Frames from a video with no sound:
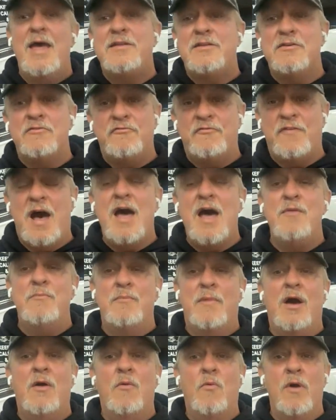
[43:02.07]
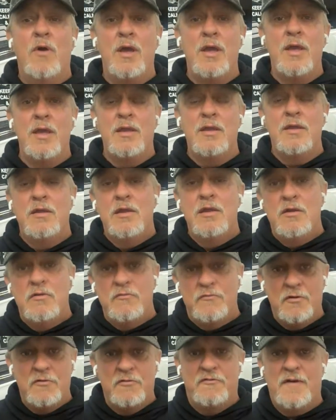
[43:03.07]
had to fight my way
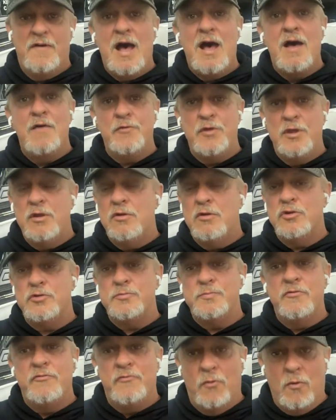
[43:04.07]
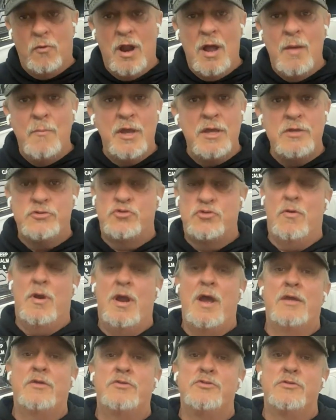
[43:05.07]
for 5 years before I made
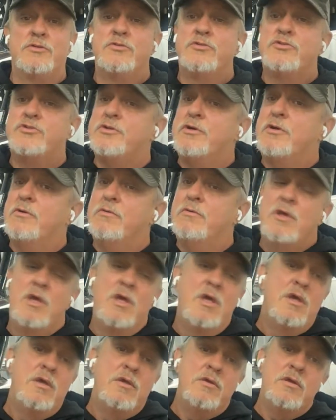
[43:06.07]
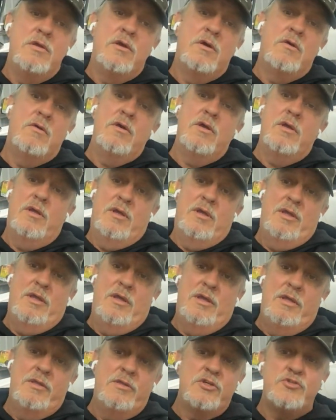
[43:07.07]
traction. So, you know,
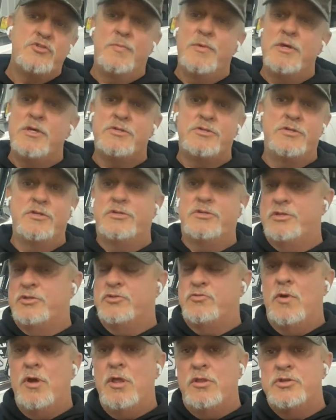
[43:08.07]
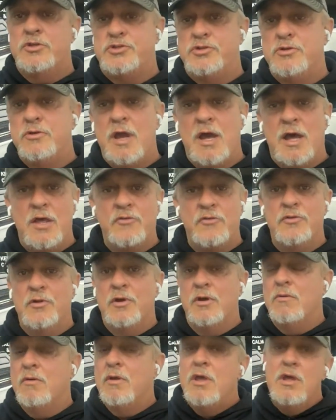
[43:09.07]
in this business, as well as you guys
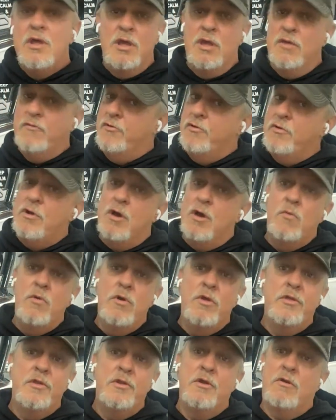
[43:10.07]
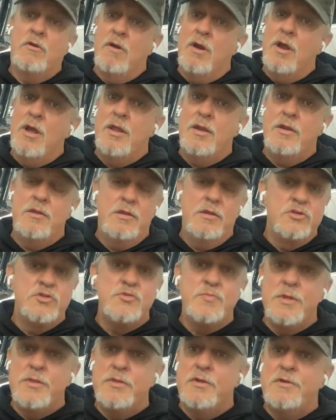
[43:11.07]
know, if you're not willing to grind and
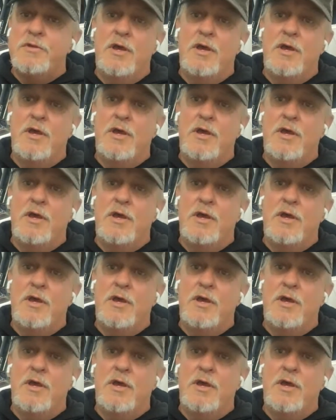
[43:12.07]
spend the